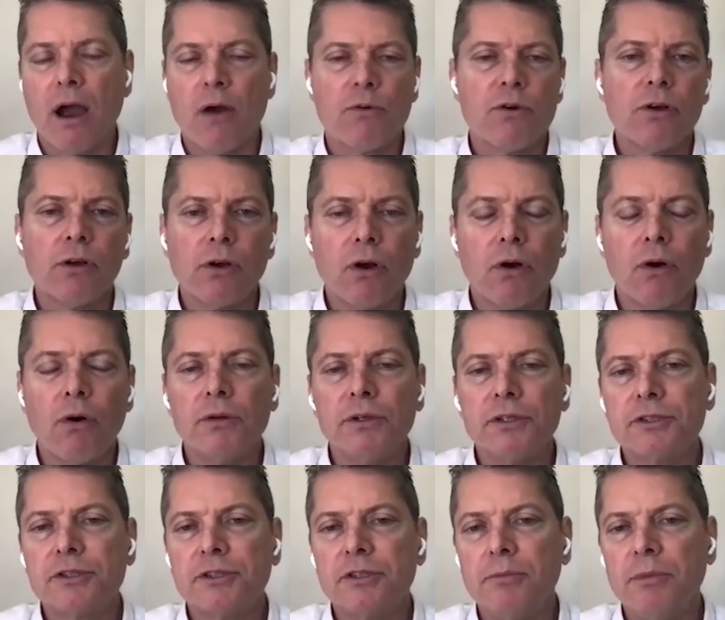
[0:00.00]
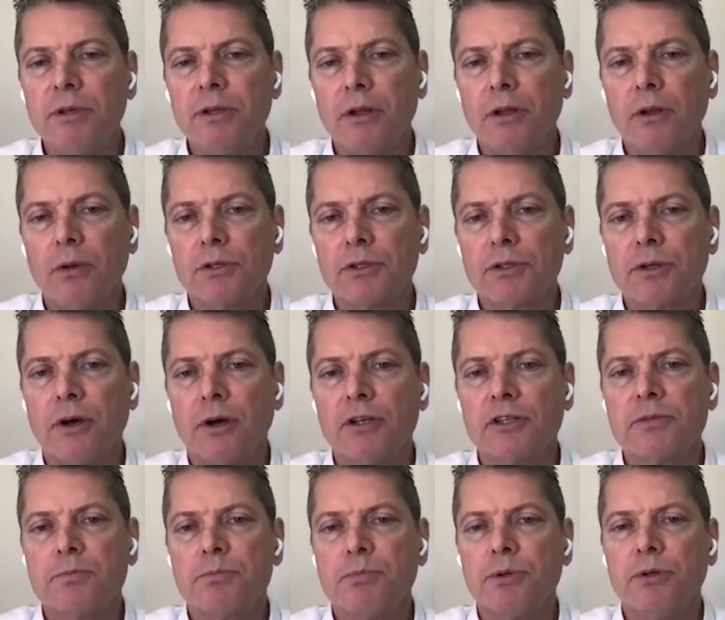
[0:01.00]
real goal is to be the lowest
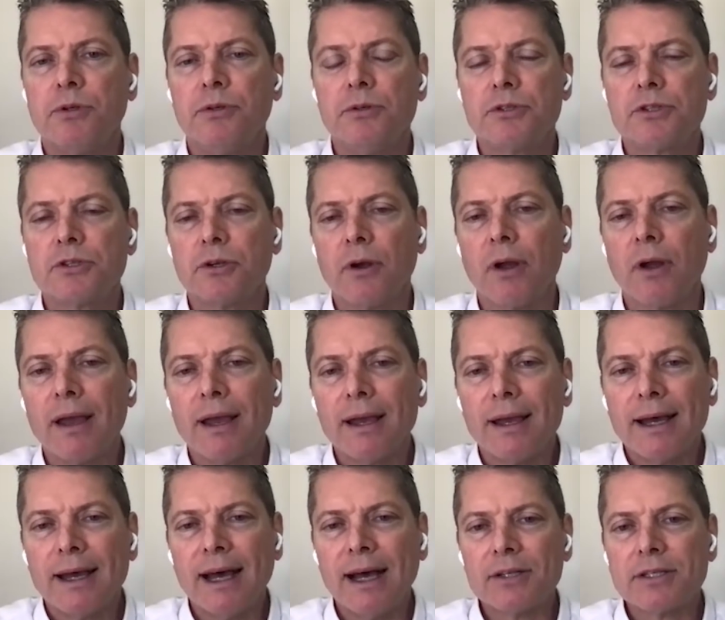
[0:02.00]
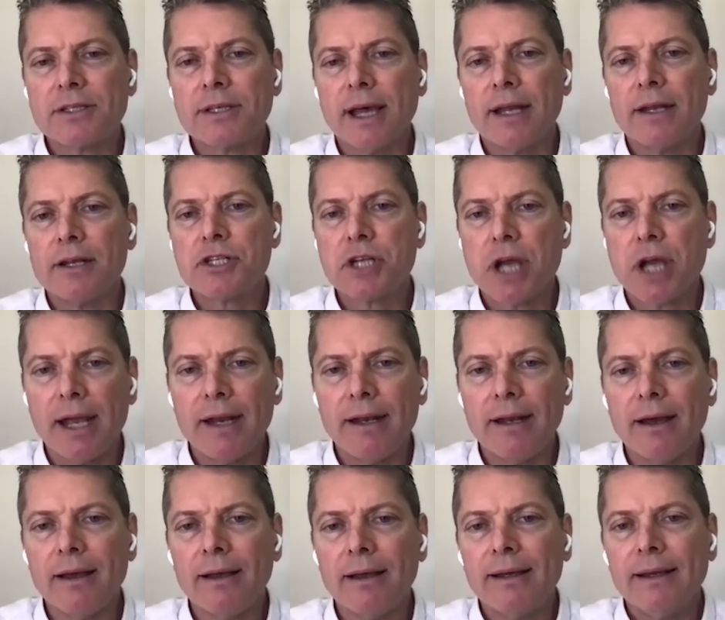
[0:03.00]
cost producer outside of
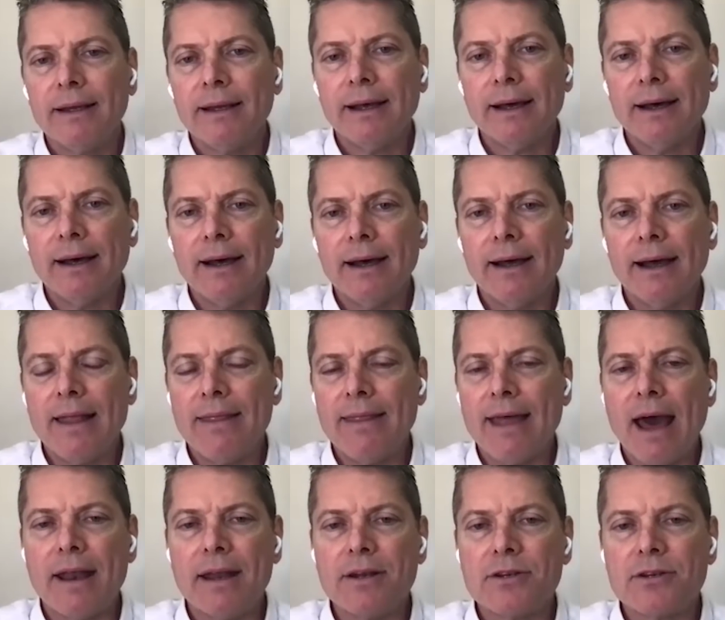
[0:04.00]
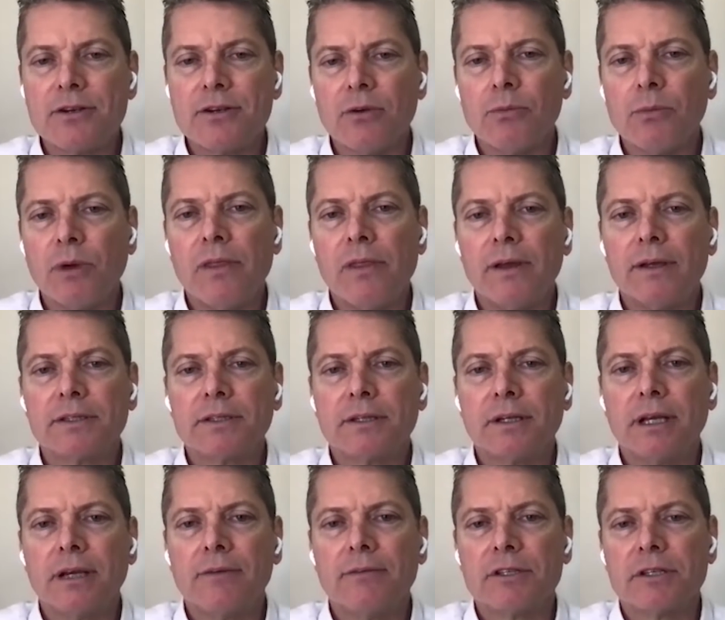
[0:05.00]
China. And that in turn, we think is going
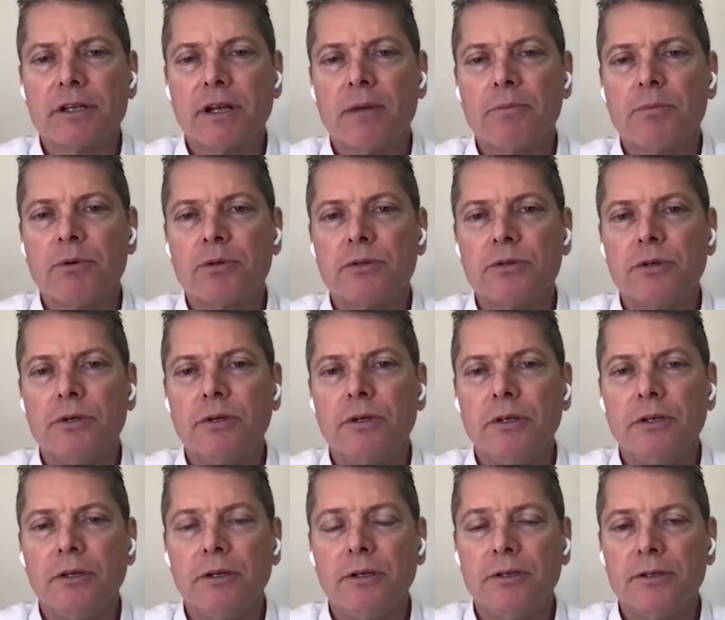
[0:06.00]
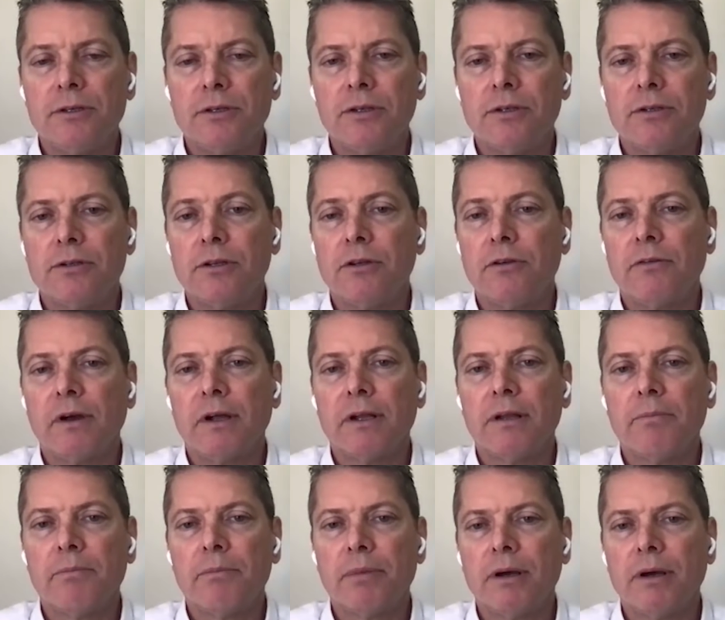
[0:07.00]
to give us an opportunity to
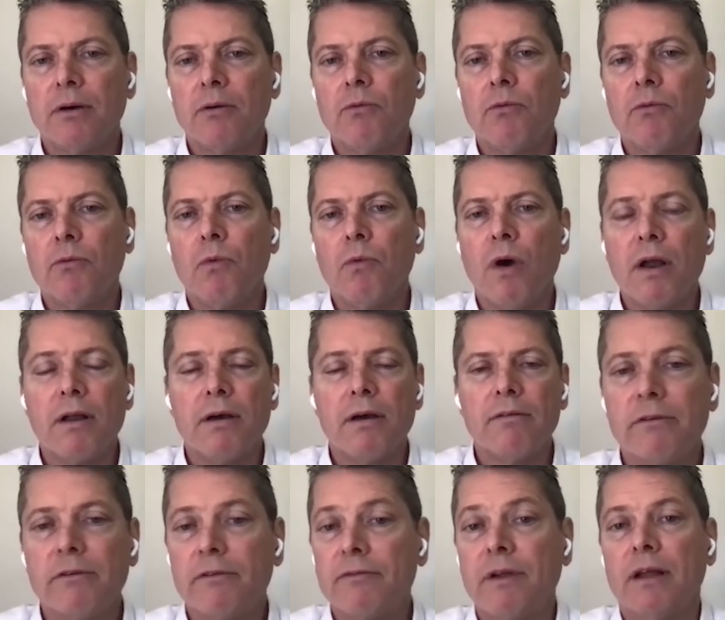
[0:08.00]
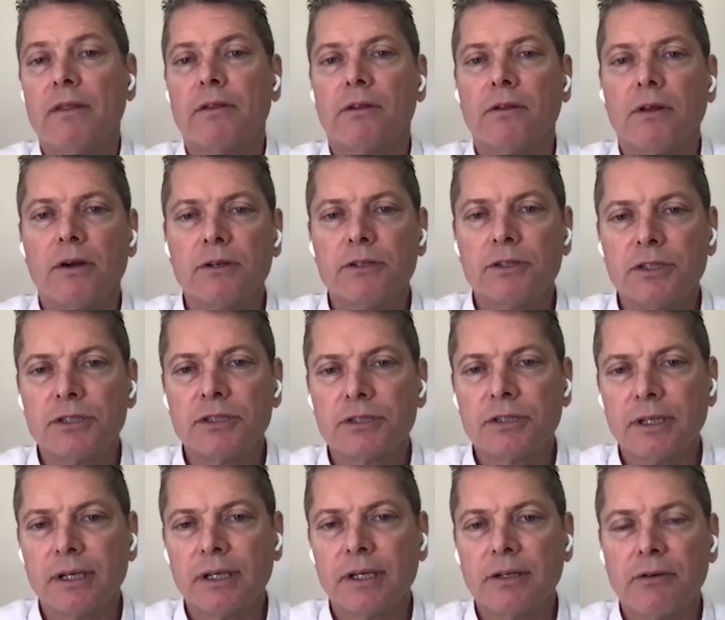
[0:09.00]
develop one if not the largest,
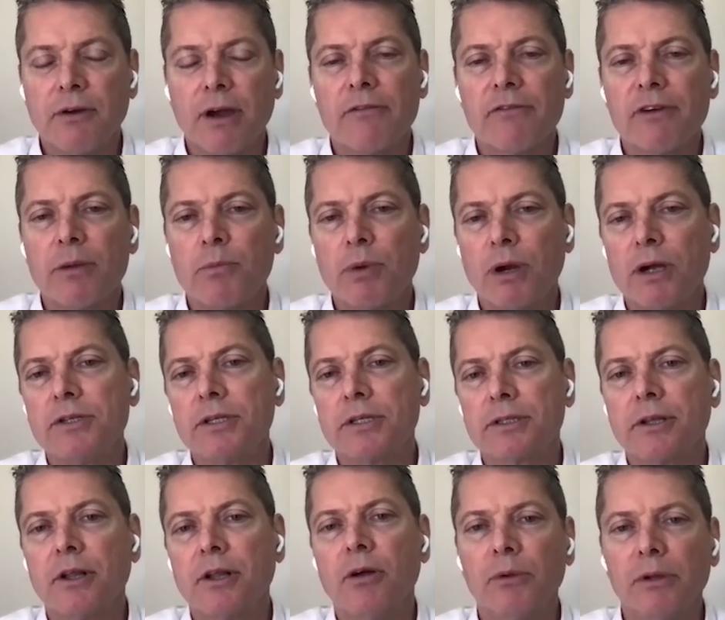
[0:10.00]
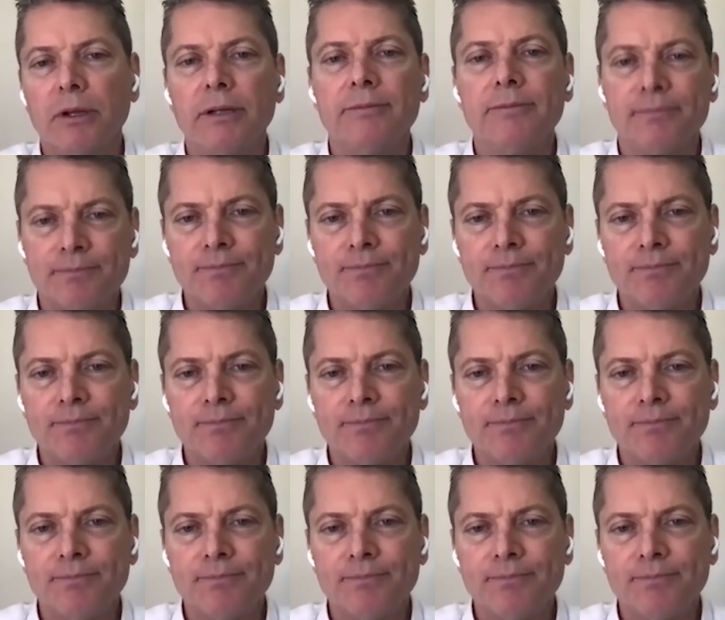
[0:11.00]
graphite projects globally.